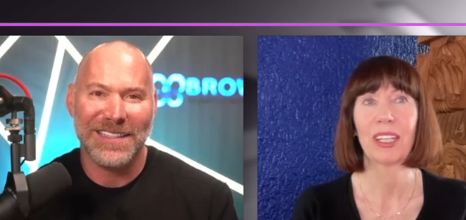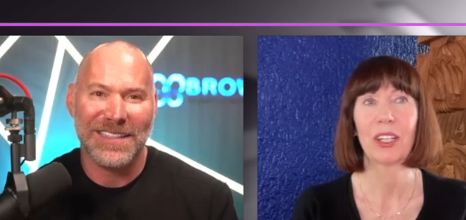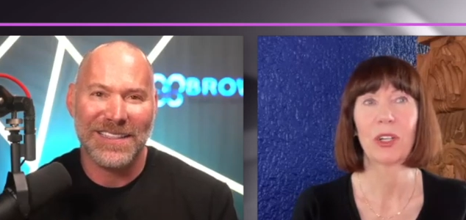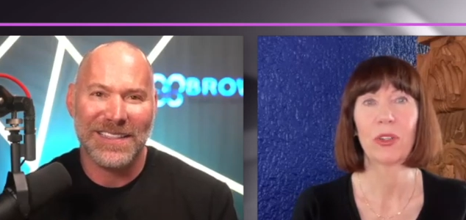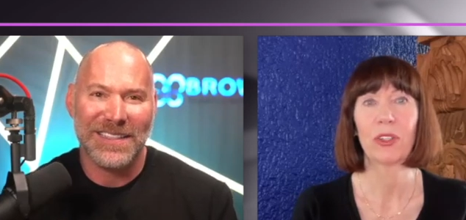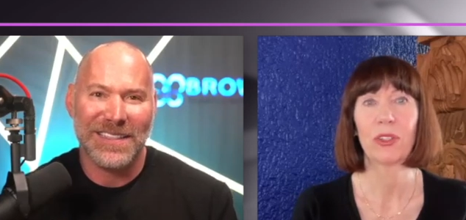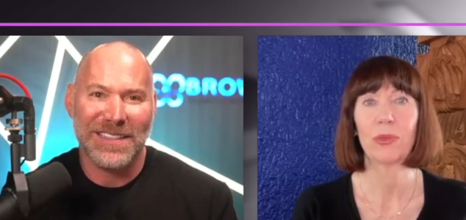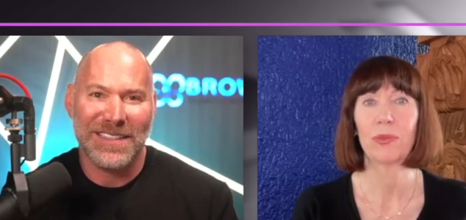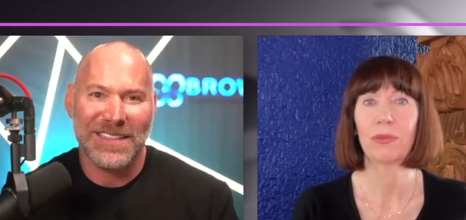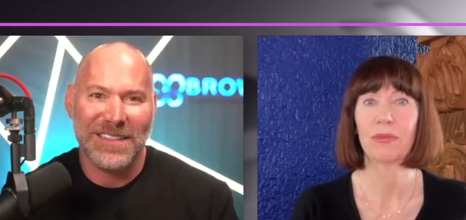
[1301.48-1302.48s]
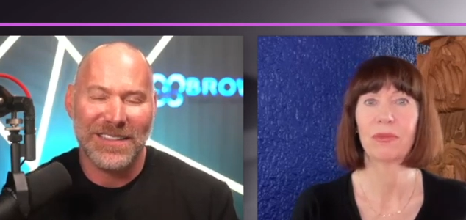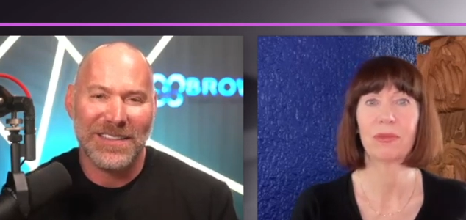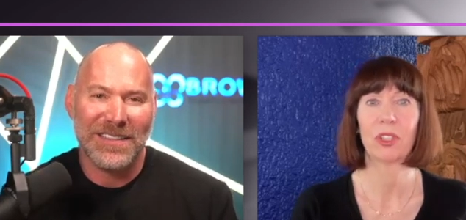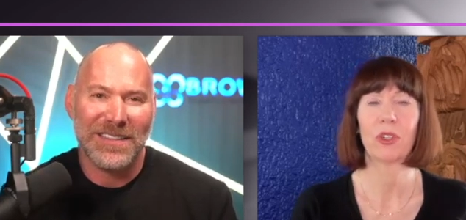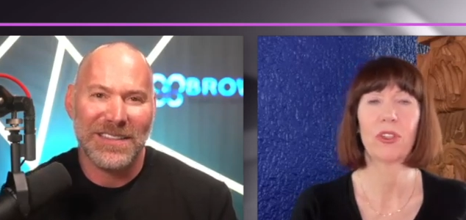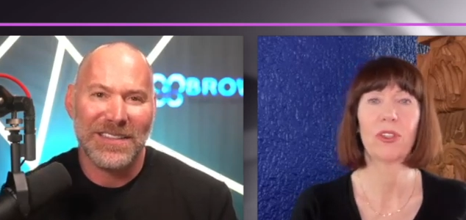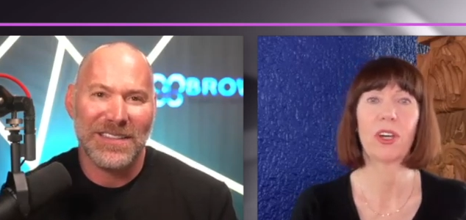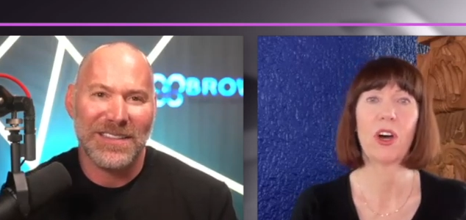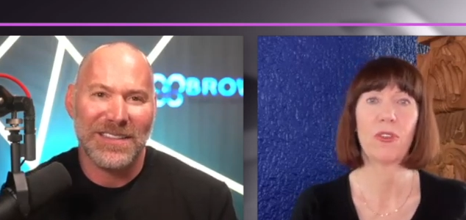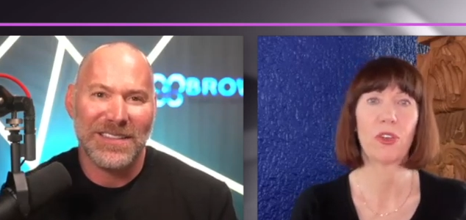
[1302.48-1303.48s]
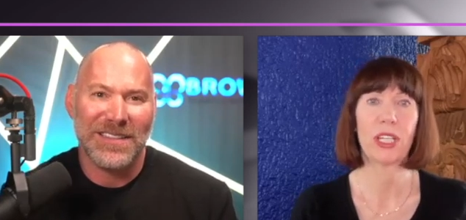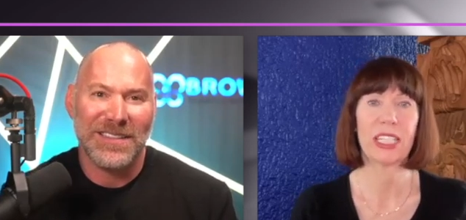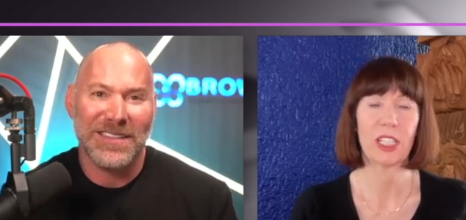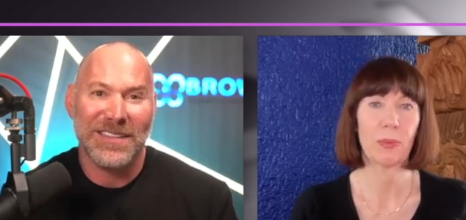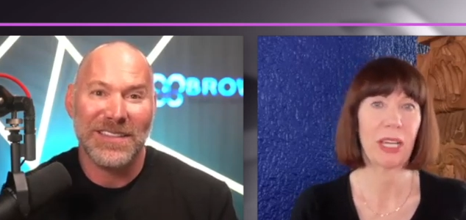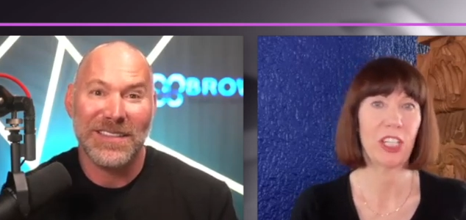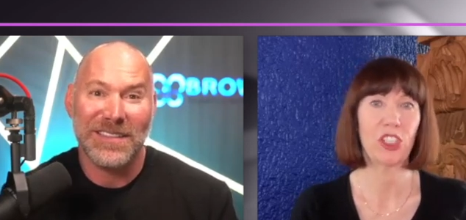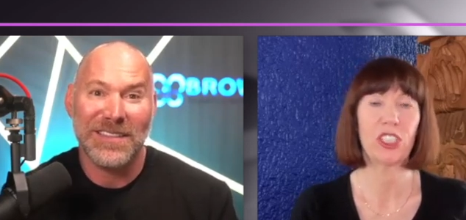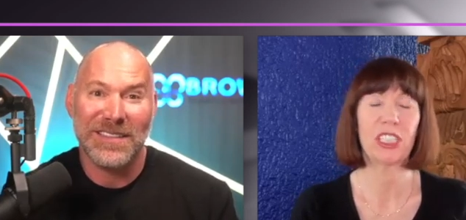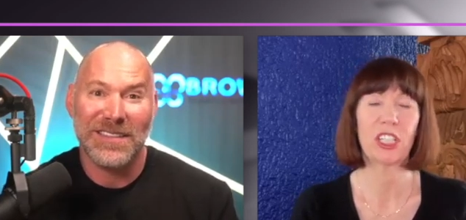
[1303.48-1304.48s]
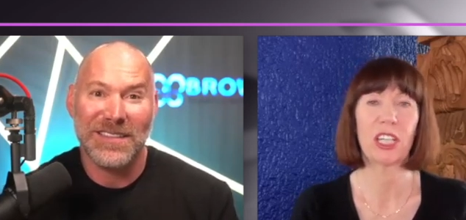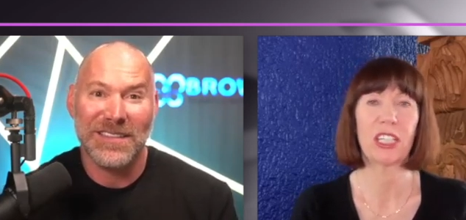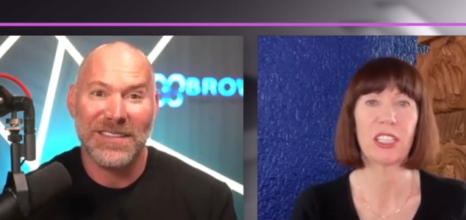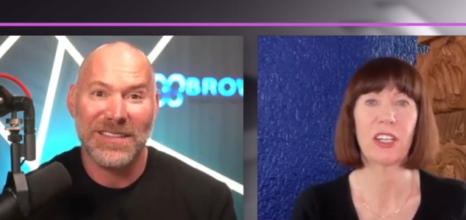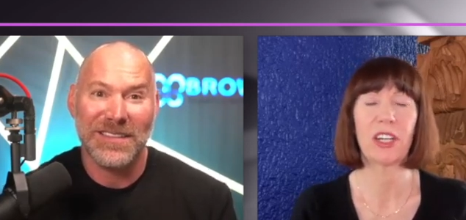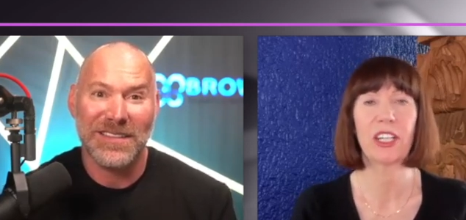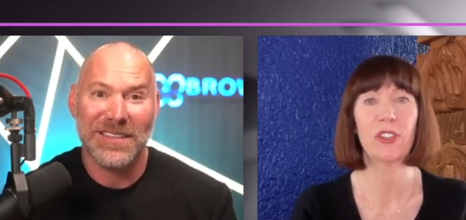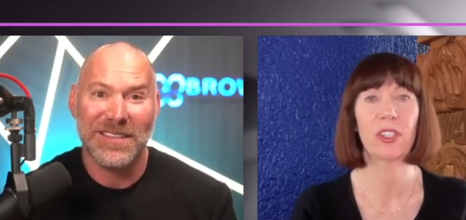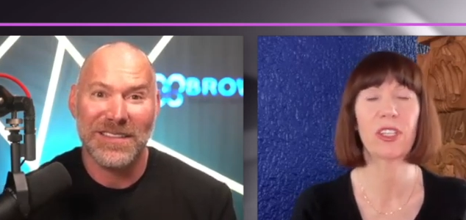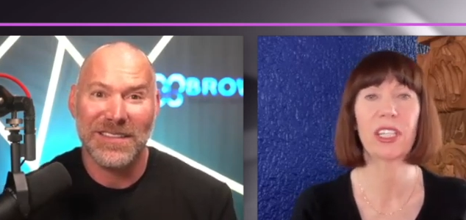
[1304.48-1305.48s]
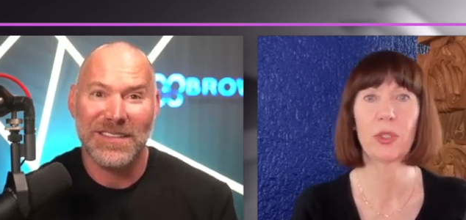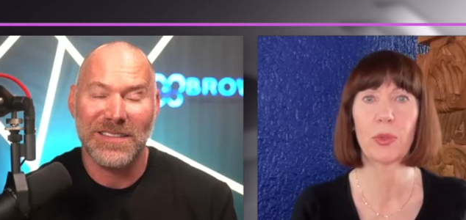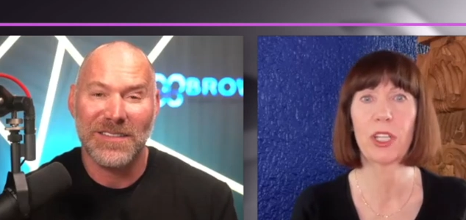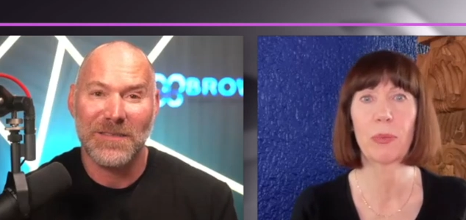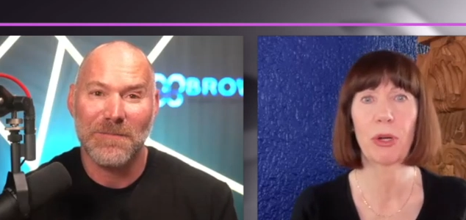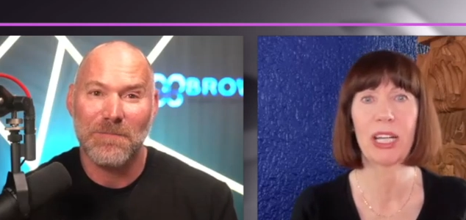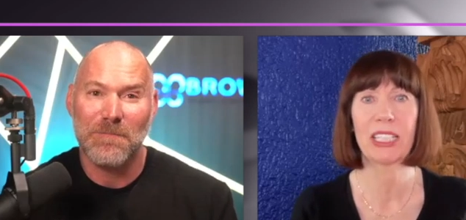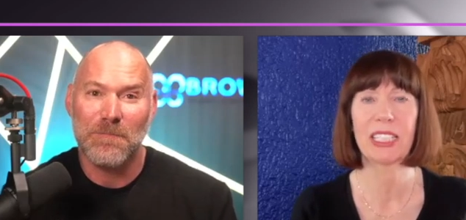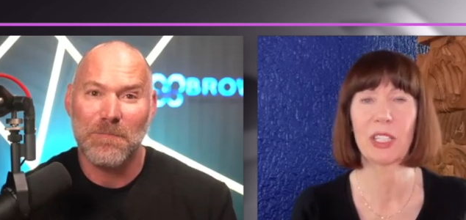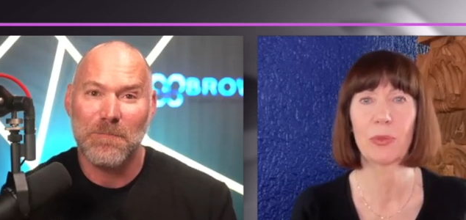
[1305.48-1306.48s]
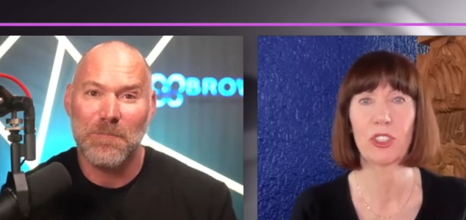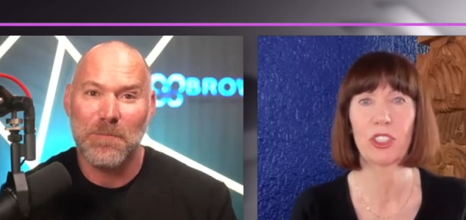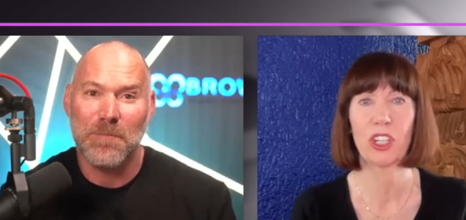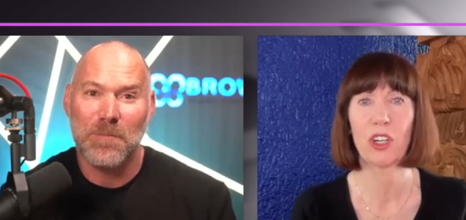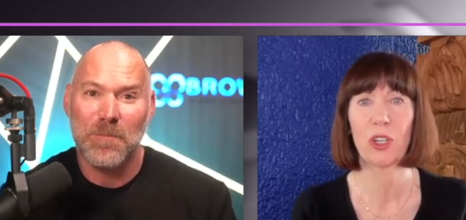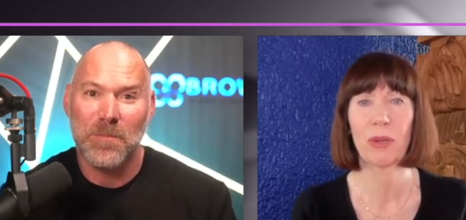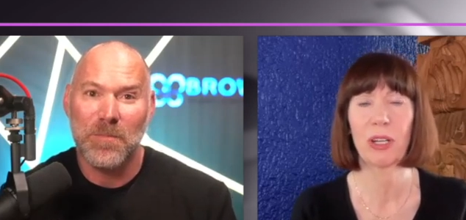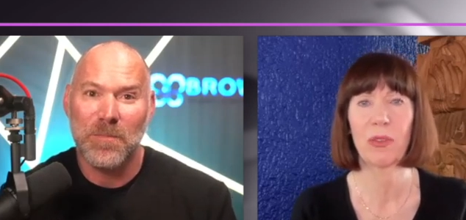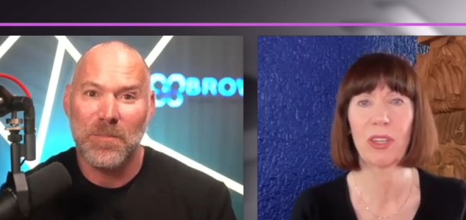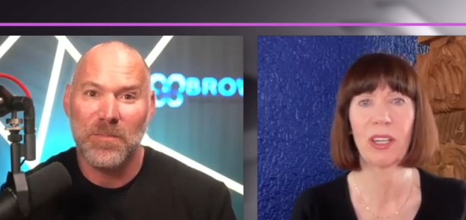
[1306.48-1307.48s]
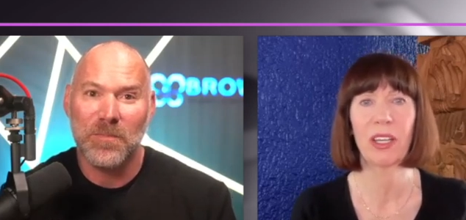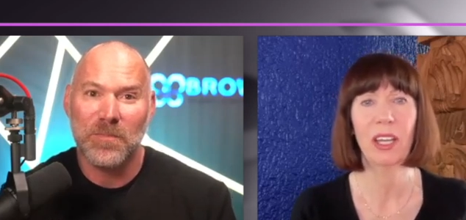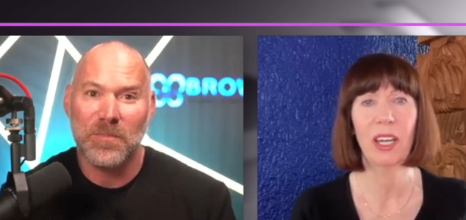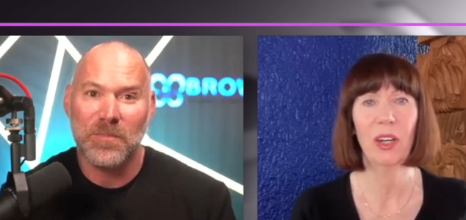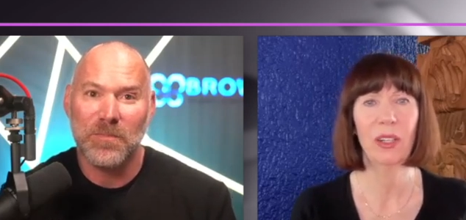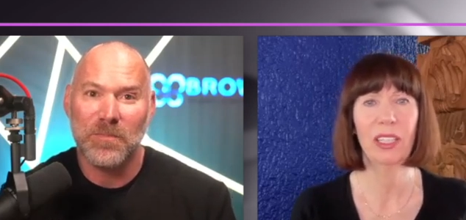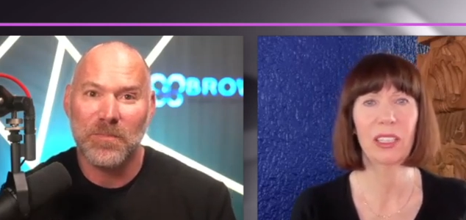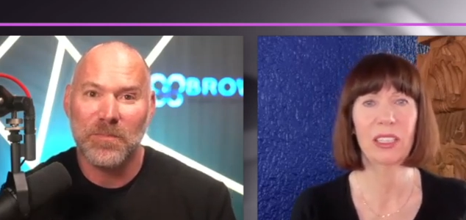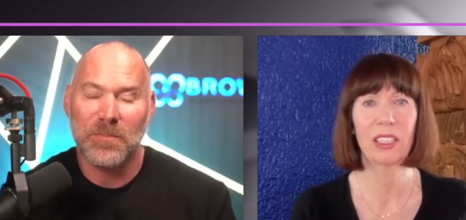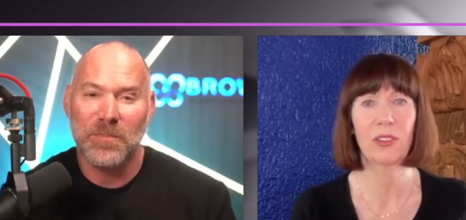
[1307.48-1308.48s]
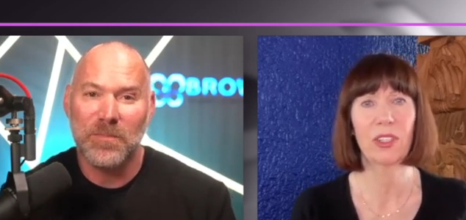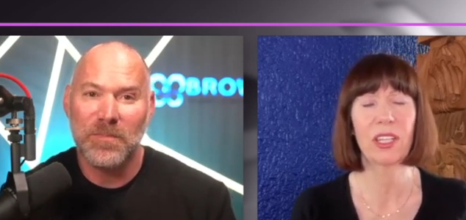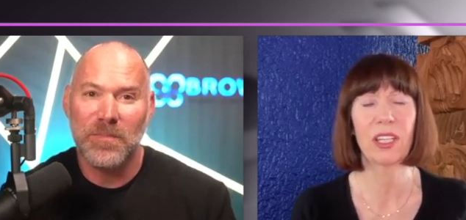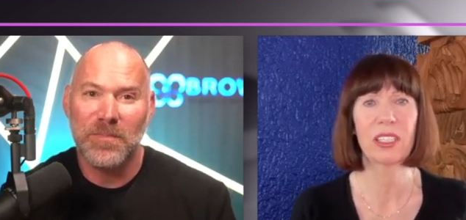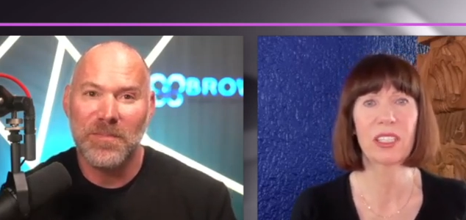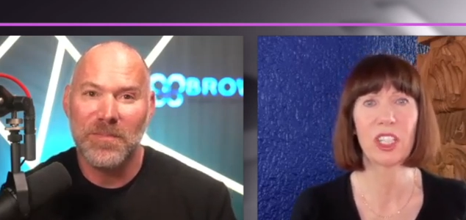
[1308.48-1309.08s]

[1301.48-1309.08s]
Speaker 1: other other offerings to patients, is there any other things within the practice that we should talk about that are a little different that set